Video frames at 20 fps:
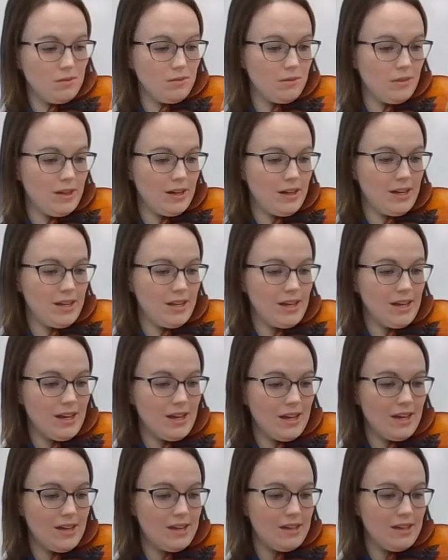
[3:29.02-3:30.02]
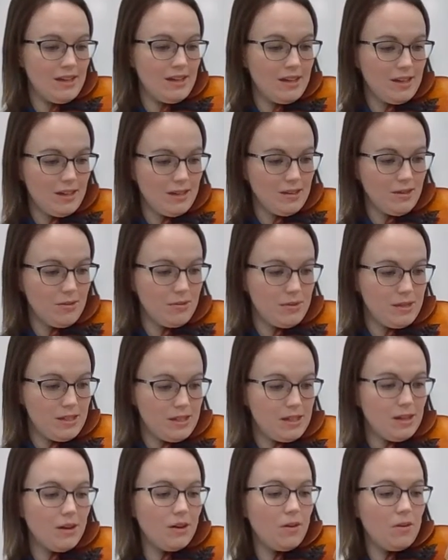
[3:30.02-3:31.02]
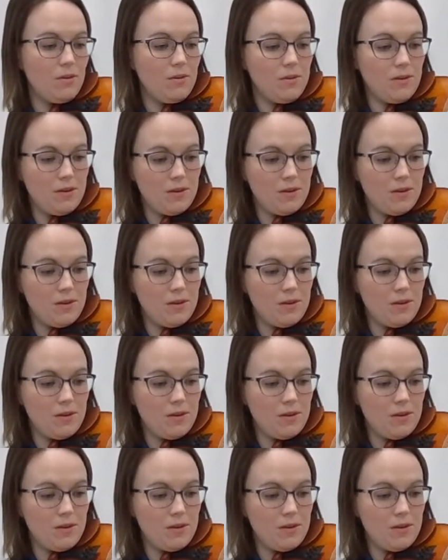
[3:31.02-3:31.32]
Ready, and here we go.